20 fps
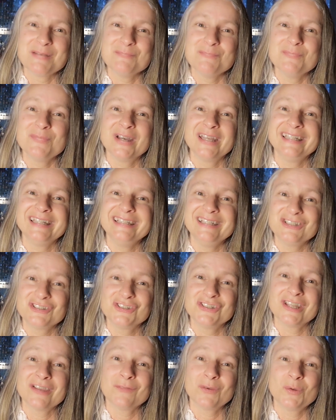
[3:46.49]
but each
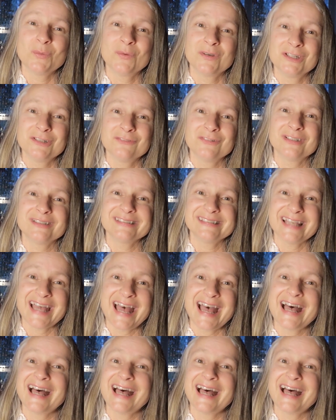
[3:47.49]
and every one of us